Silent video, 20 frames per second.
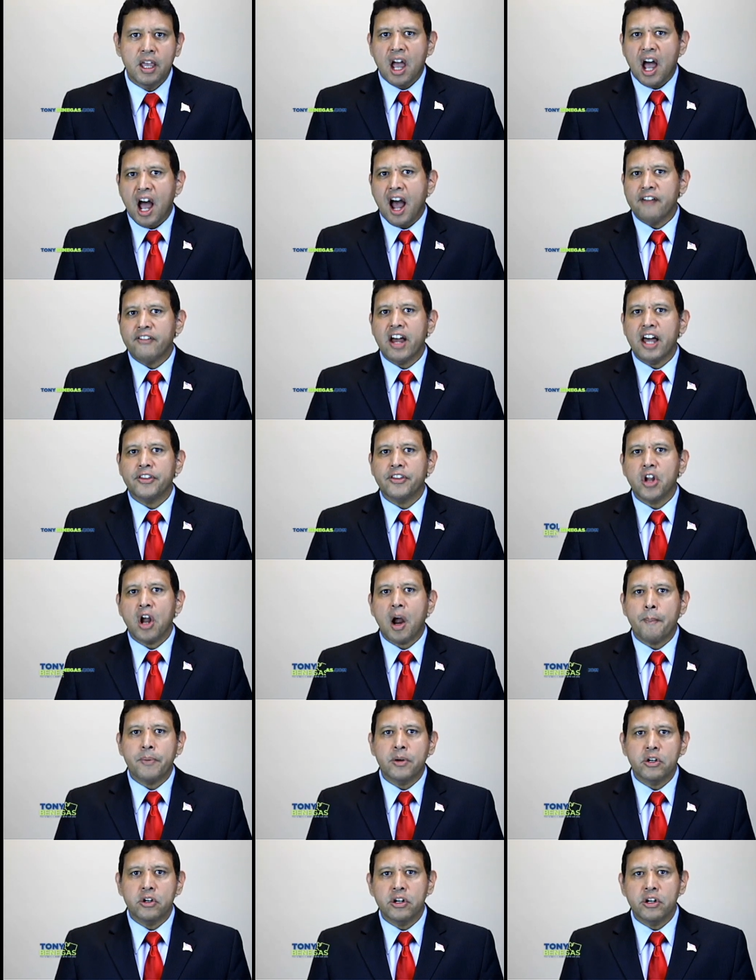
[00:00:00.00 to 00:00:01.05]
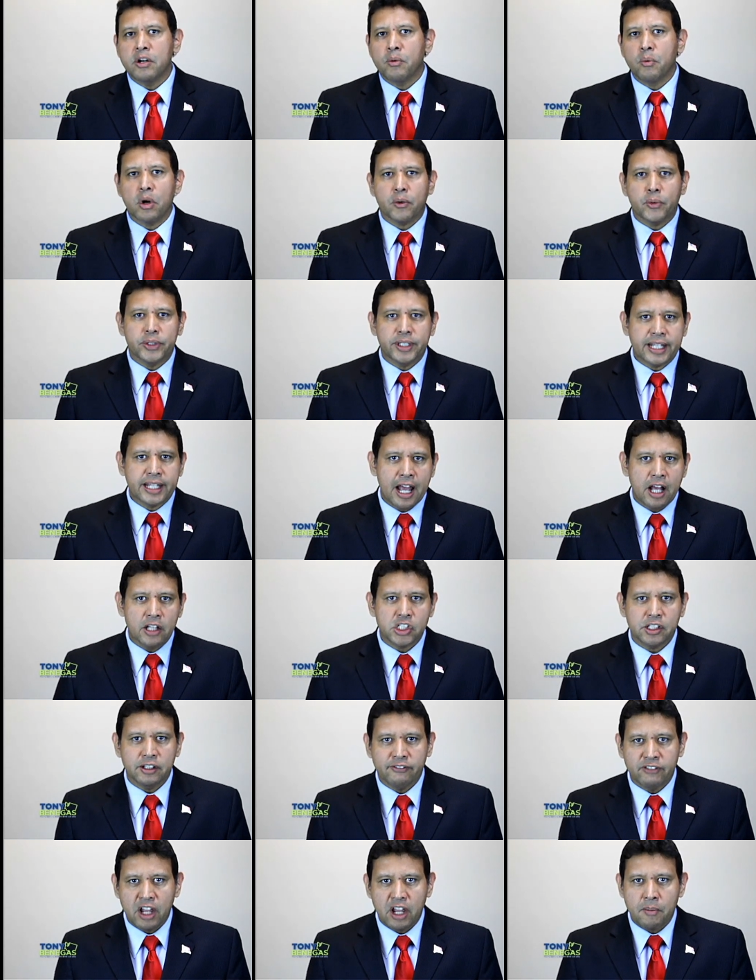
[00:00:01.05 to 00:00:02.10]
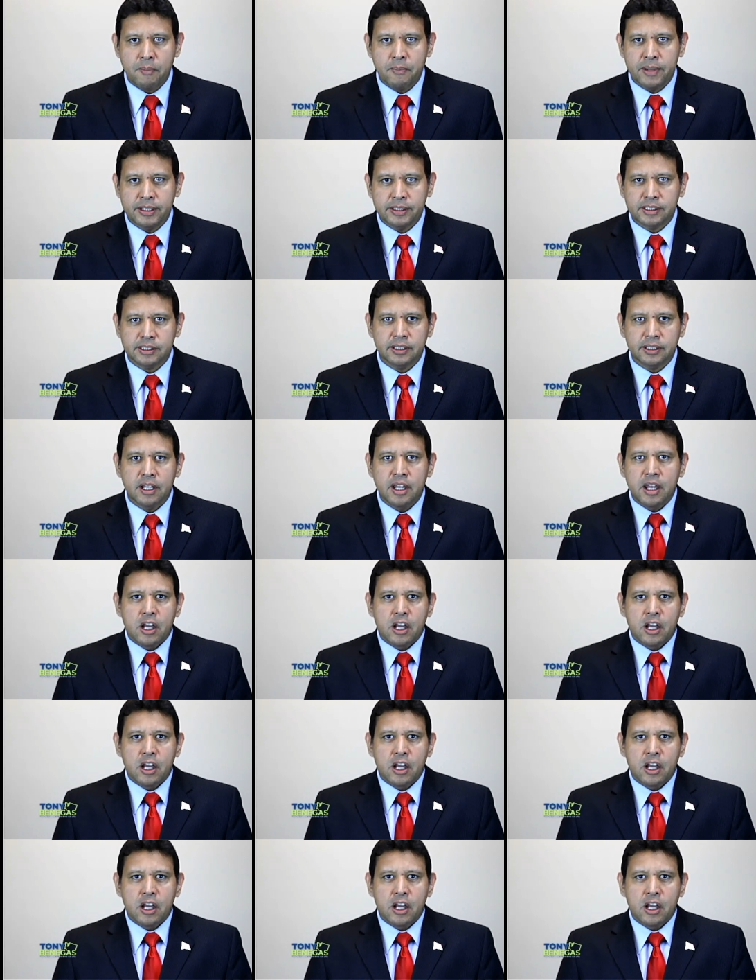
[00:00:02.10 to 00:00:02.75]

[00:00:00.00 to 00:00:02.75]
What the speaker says: I've had the opportunity to work with the Council of Governments